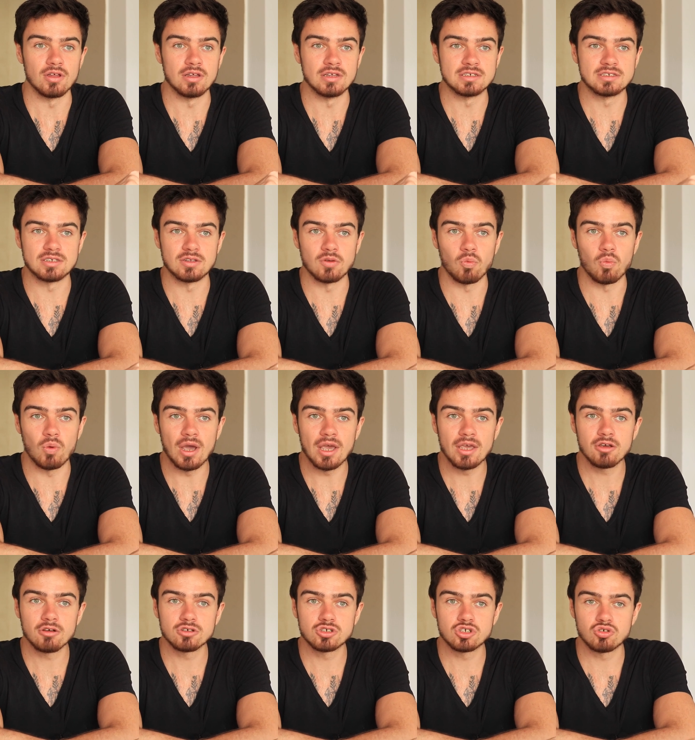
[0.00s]
it's the
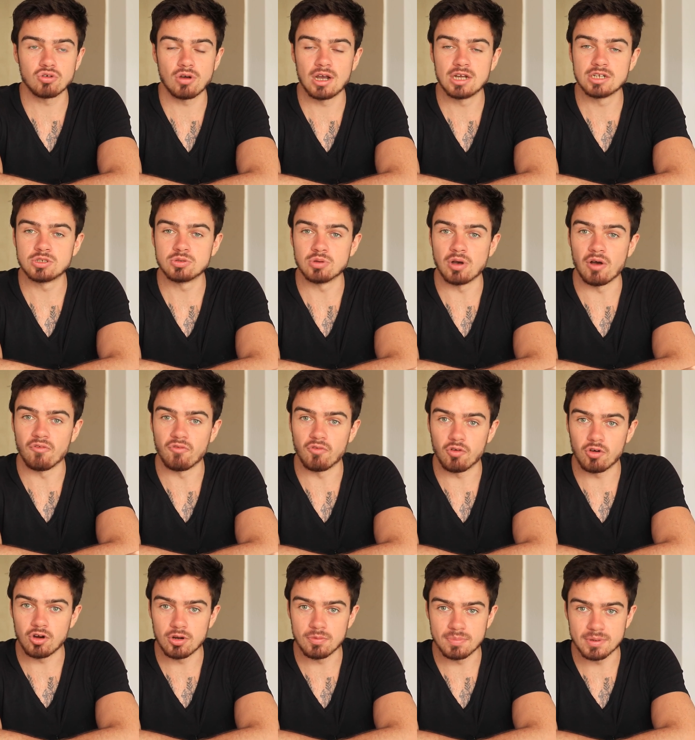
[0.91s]
way you're trying to
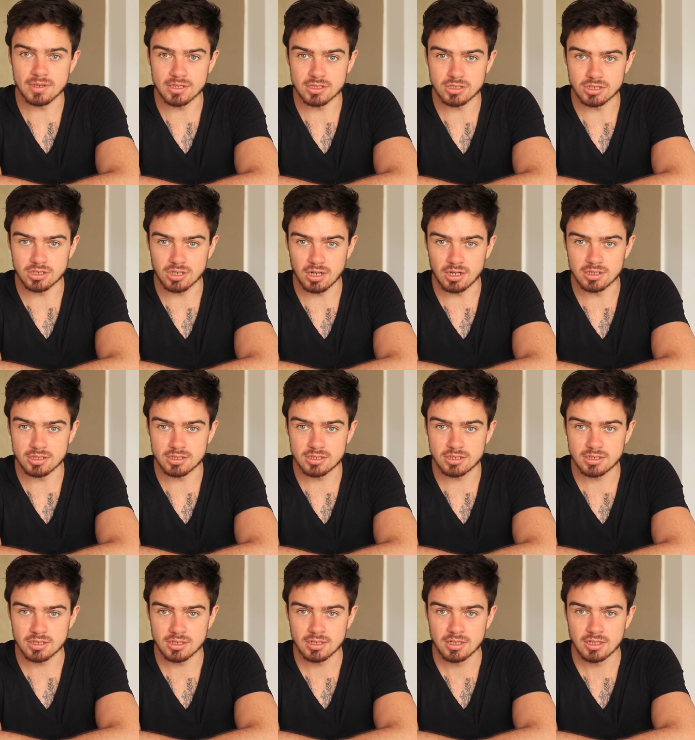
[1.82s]
avoid being
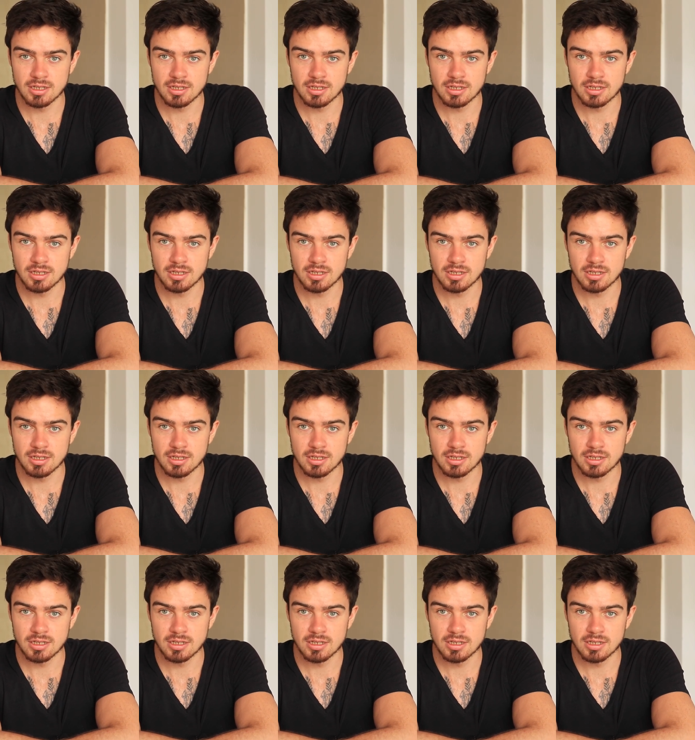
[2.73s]
judged.